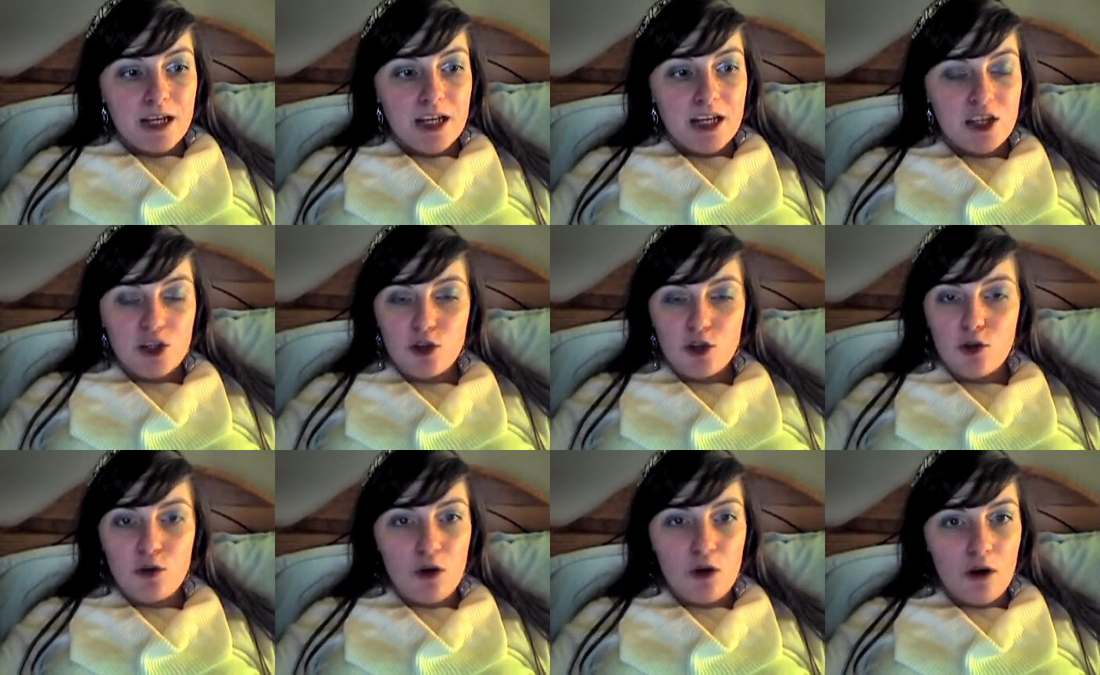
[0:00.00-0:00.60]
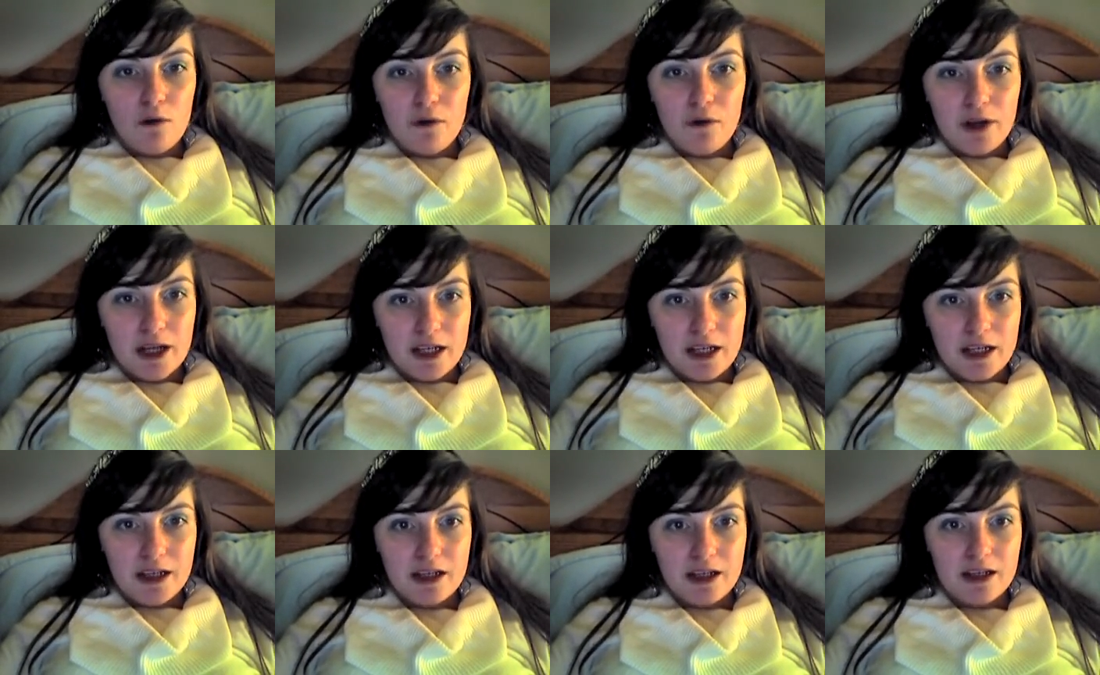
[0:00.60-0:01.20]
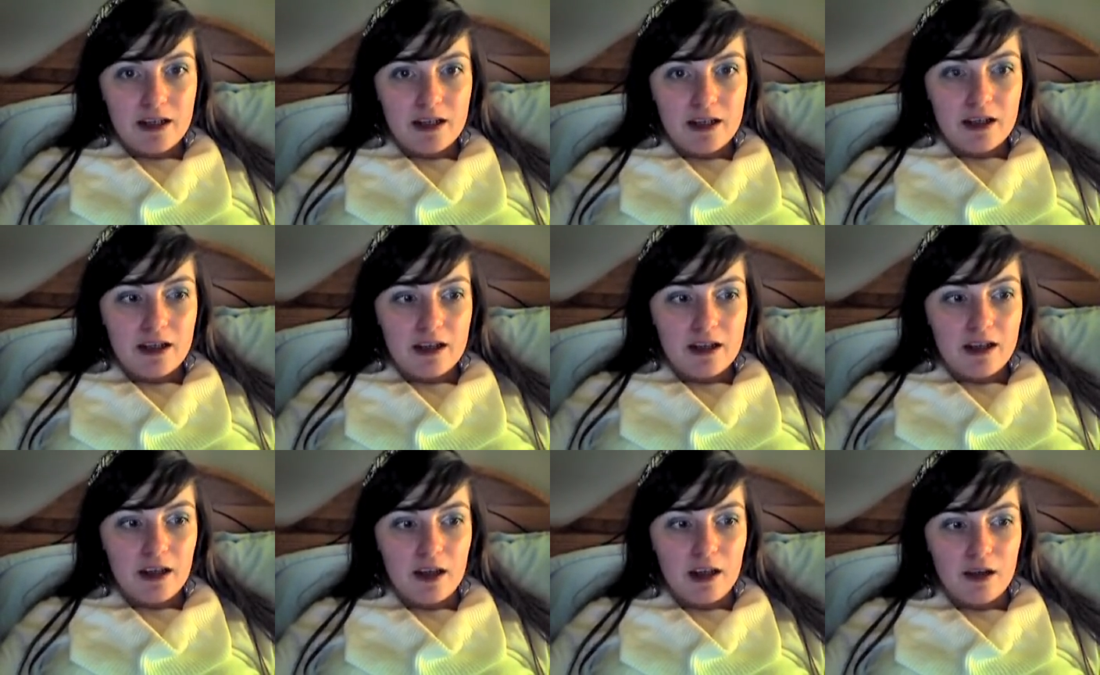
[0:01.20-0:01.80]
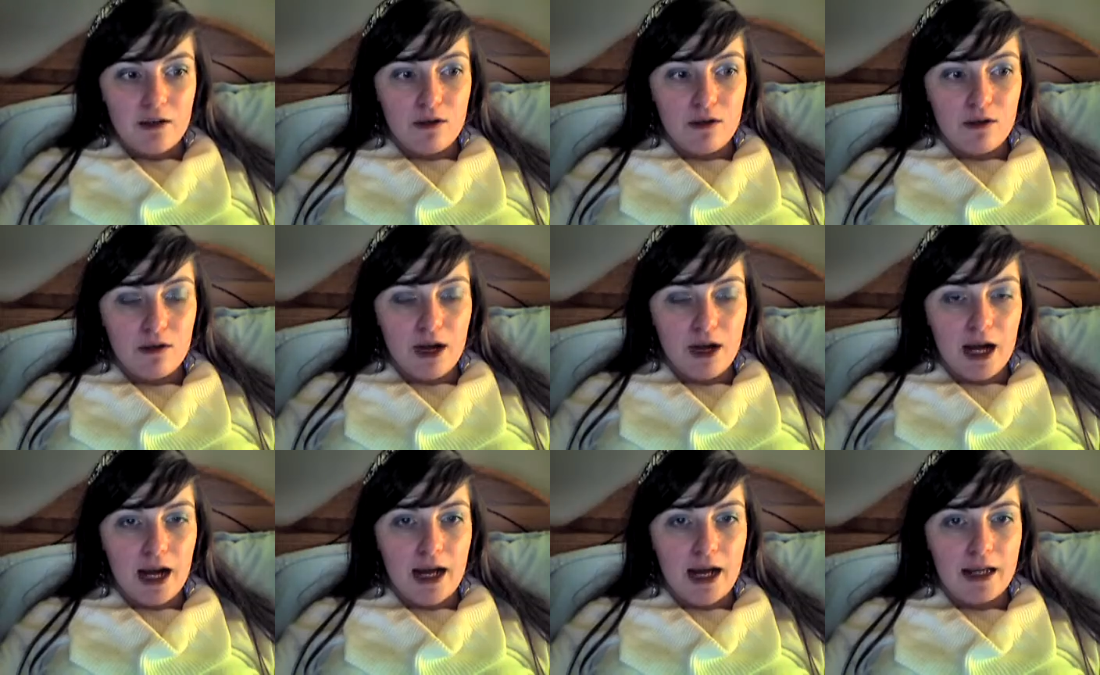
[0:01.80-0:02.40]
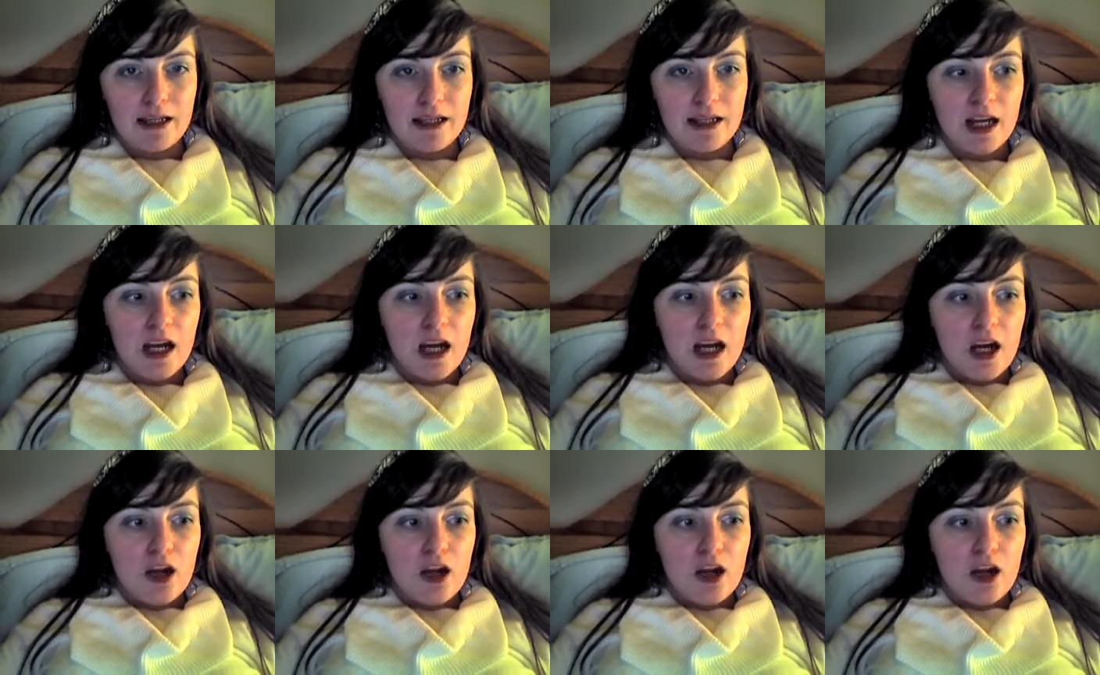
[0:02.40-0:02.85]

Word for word: it's too obvious, you know, and